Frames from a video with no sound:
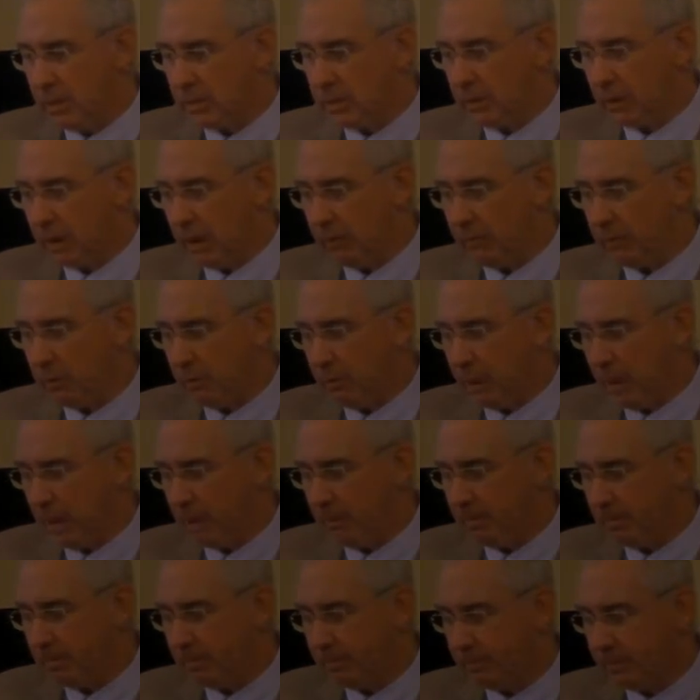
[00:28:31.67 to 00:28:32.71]
So have your way.
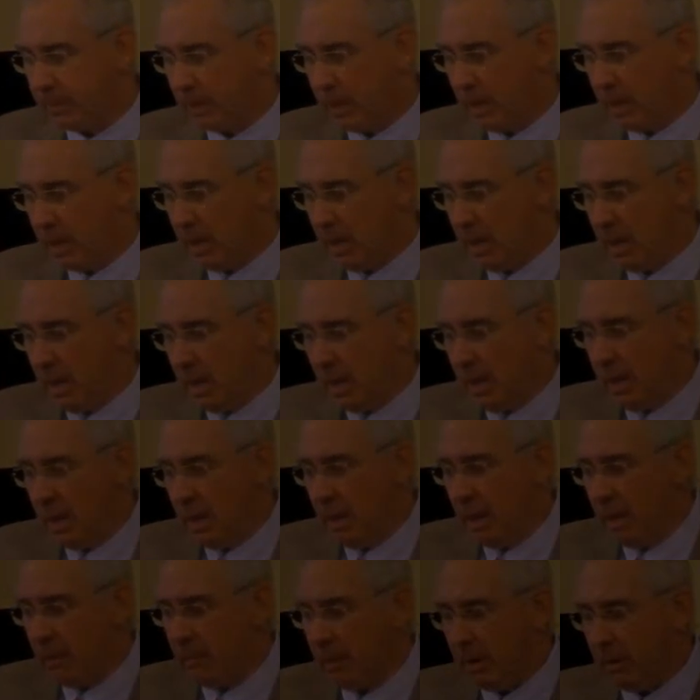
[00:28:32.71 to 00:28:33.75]

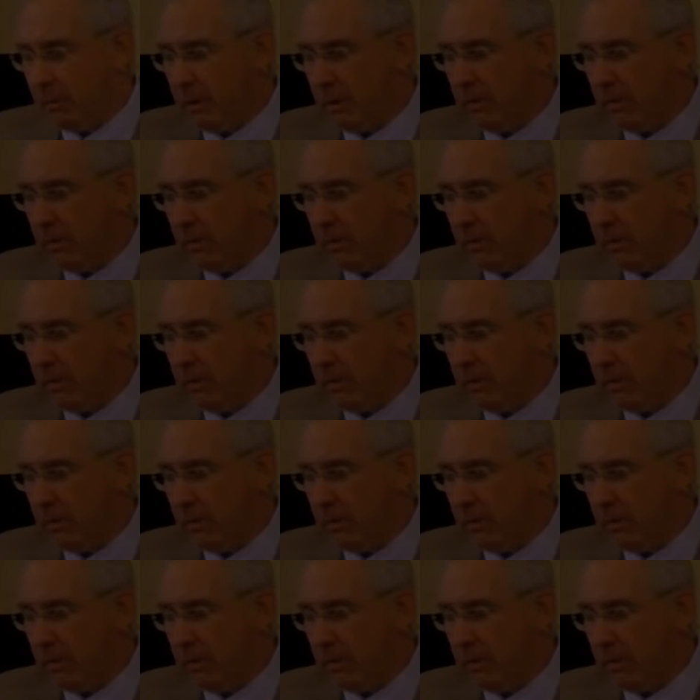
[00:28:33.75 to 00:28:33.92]
May